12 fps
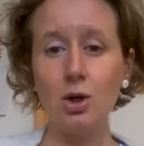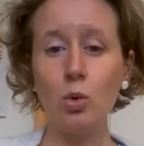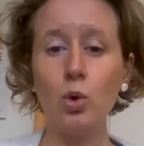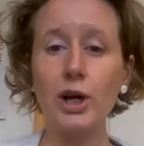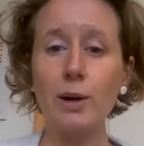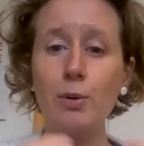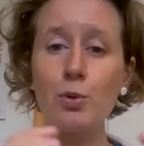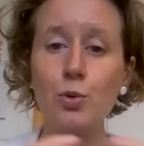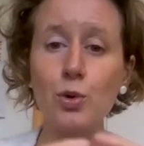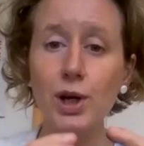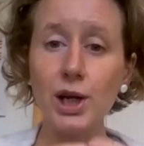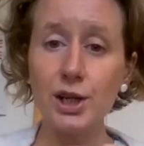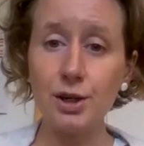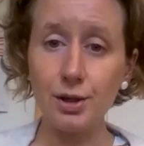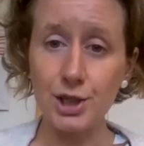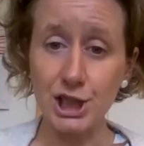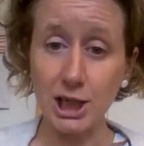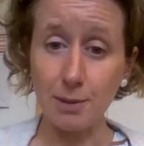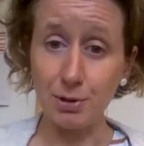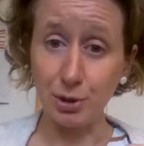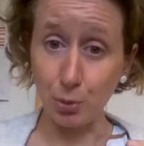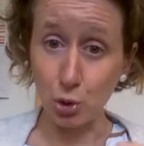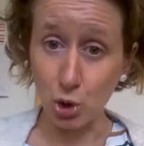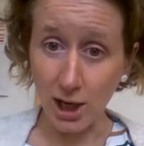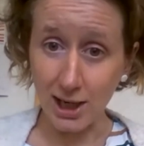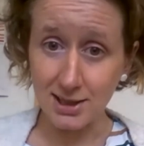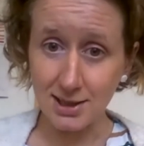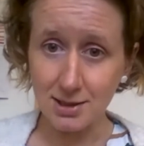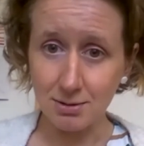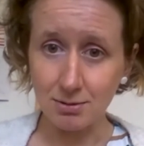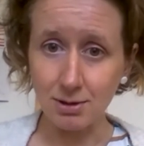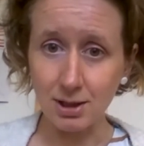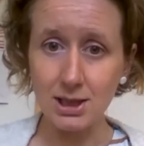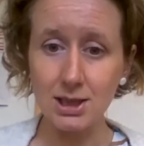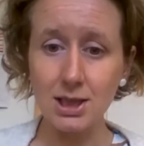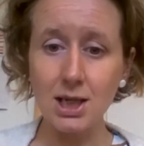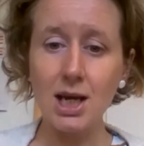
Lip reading: What I would really encourage a couple to practice, right?